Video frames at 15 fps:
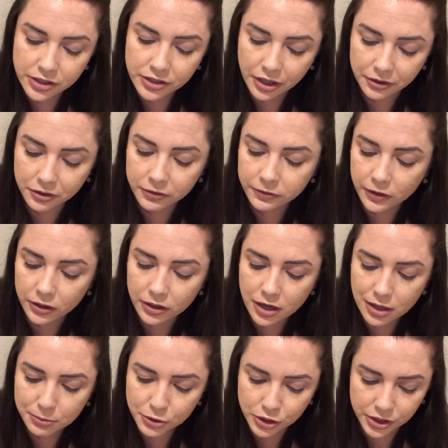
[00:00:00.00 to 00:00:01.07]
another fall
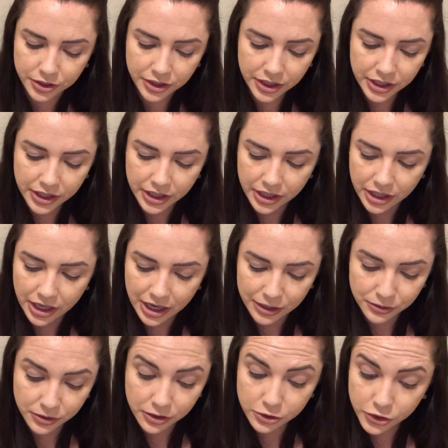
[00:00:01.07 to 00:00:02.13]
option.
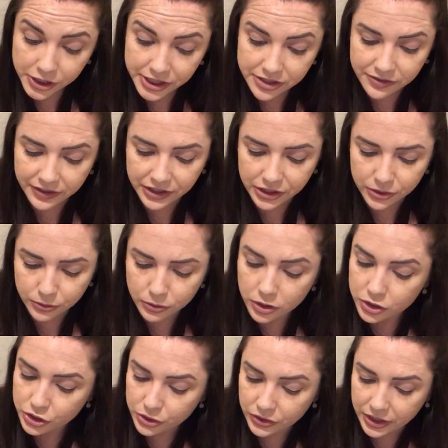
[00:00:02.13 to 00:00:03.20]
How do the jeans fit you?
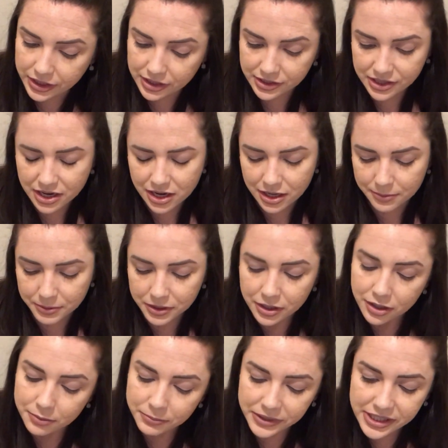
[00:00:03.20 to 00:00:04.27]
Do you like the top?
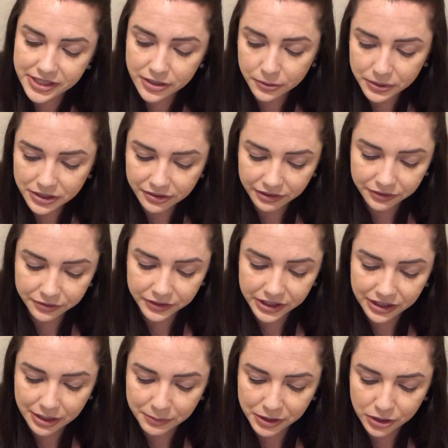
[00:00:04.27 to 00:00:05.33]
Please always feel
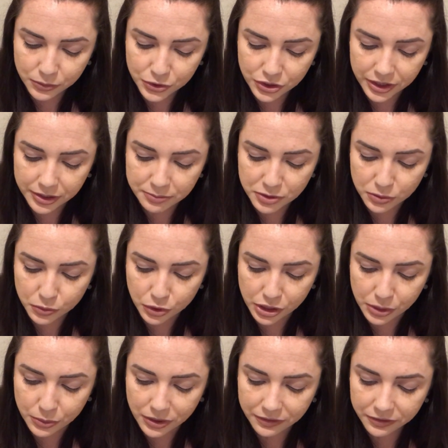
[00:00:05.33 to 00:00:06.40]
free to let me know which items are
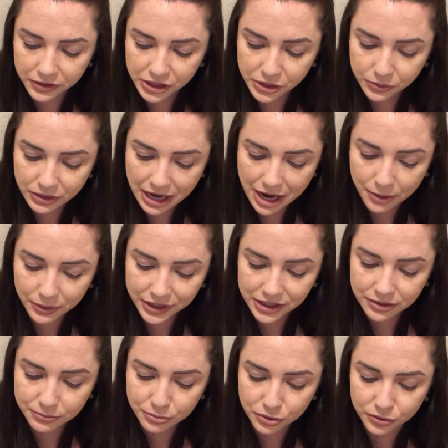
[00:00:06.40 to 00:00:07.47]
working well for you and how I
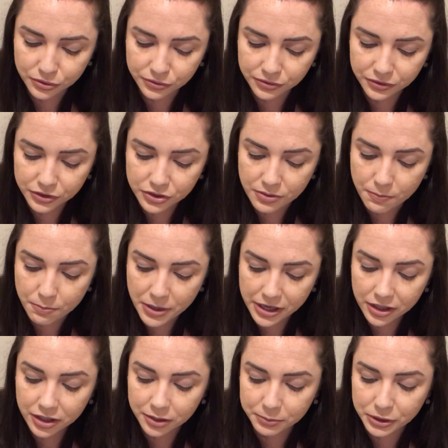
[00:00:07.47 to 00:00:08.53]
can improve to
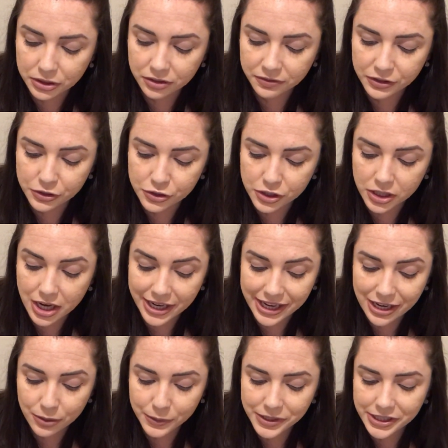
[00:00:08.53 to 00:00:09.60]
better help you in the future. I
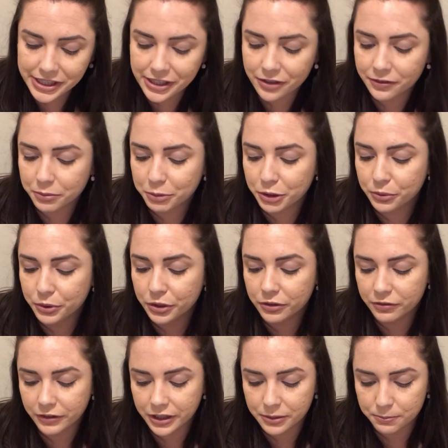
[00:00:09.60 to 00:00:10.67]
can't wait to hear from you, your
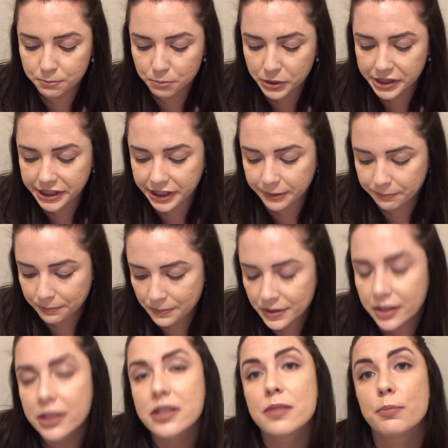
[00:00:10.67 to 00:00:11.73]
friend Brittany.
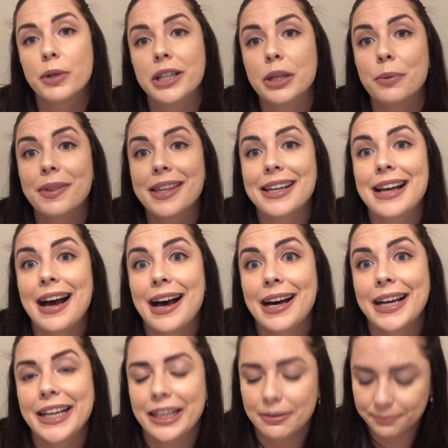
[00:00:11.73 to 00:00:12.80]
It's Brittany with an
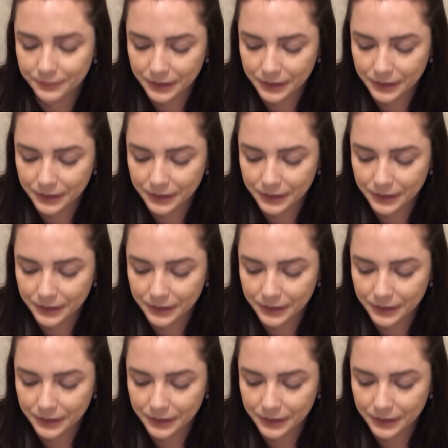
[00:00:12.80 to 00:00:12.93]
I.